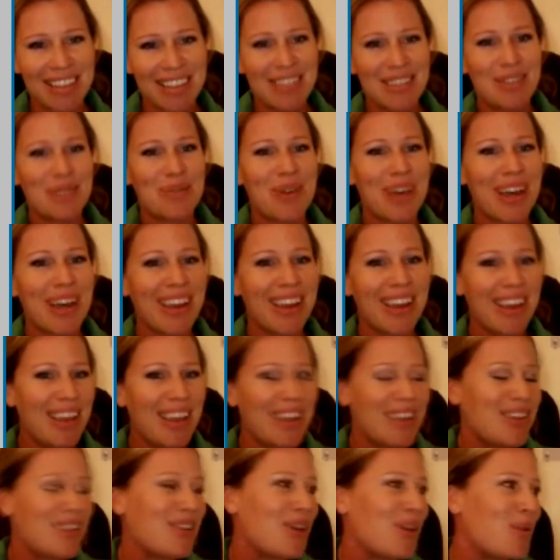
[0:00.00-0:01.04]
This is where,
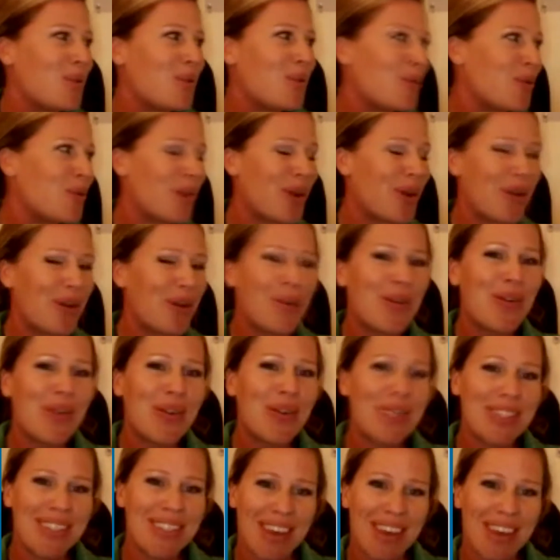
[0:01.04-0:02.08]
you know, we're
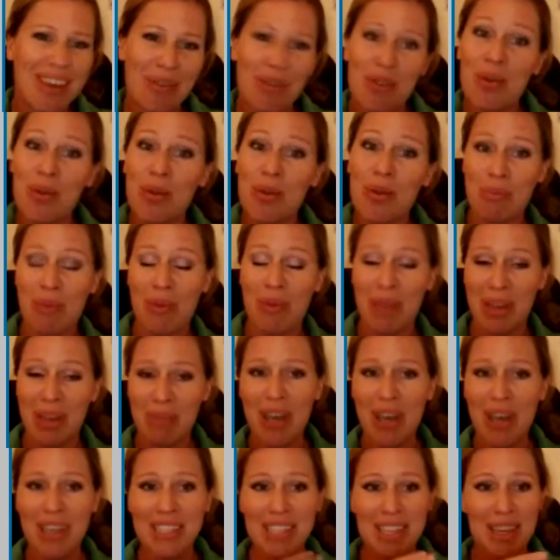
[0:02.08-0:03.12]
all
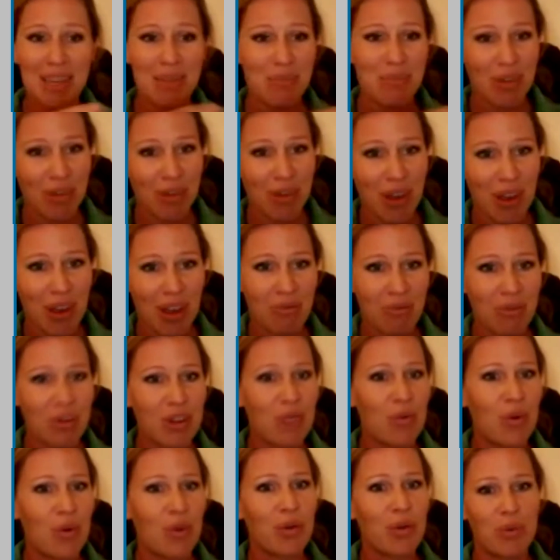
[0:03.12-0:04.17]
my team at
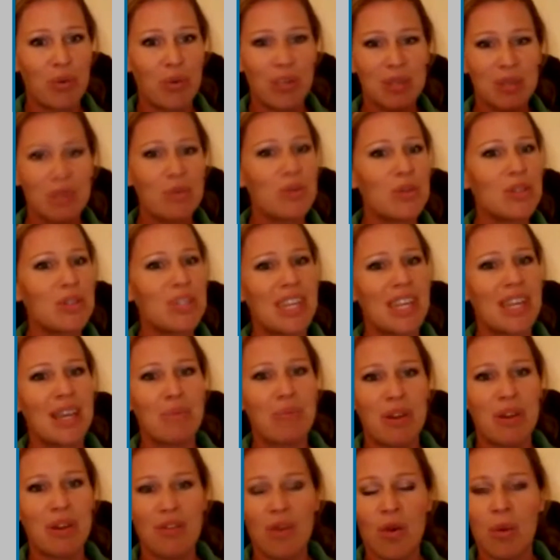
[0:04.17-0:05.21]
Reef World. We're a small
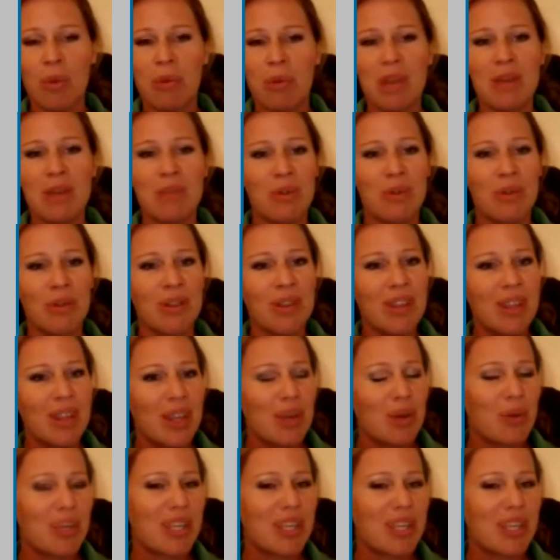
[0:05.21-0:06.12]
team. We're 4 people.